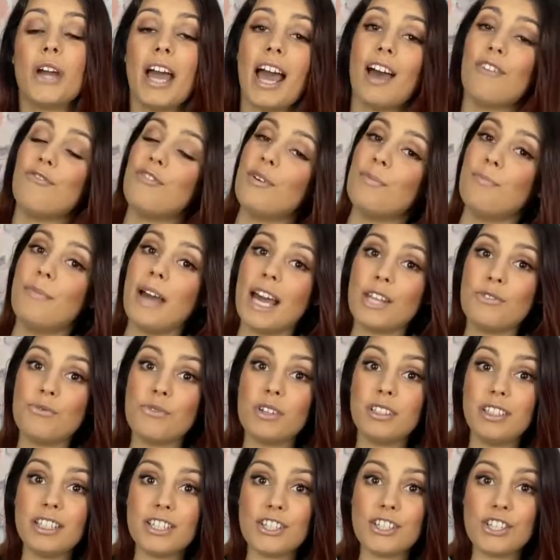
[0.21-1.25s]
have a bad
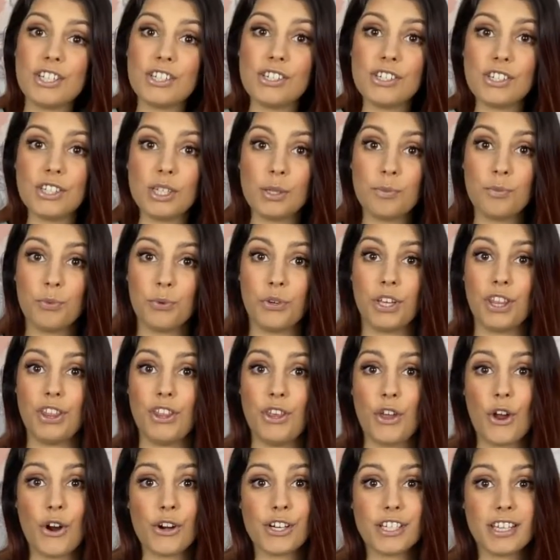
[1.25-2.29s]
relationship with
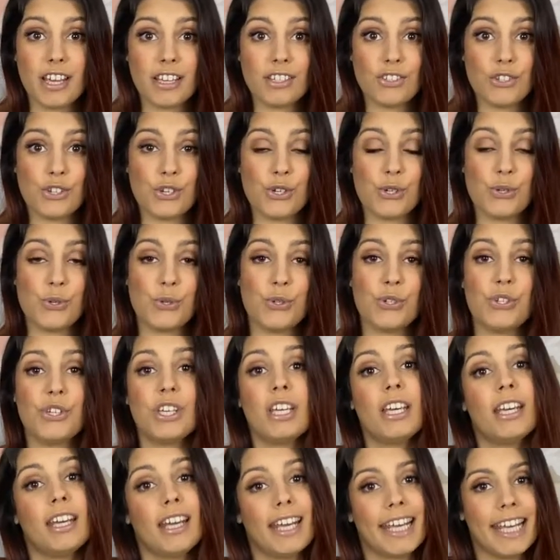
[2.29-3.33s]
your dance shoes,
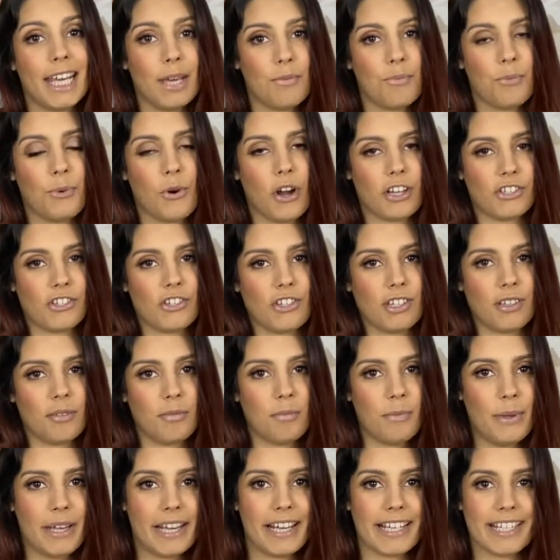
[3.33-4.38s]
keep watching
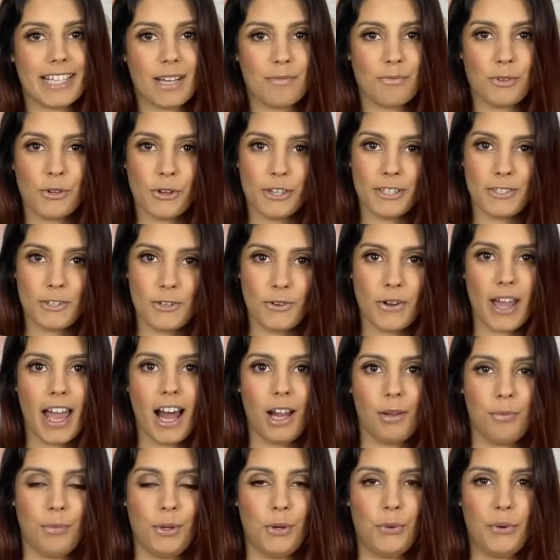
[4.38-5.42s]
because I'm going to
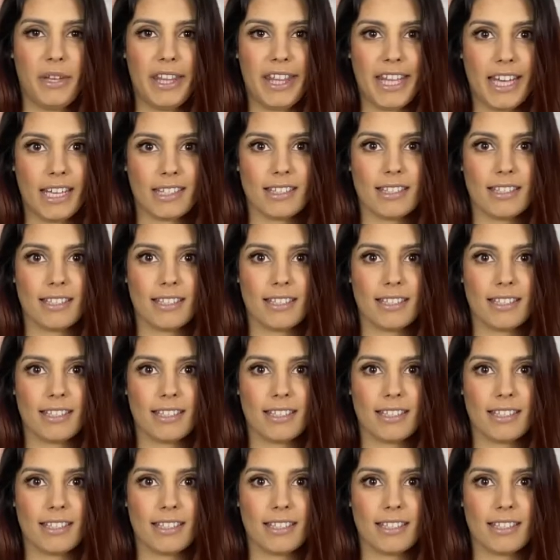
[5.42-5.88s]
help you with that.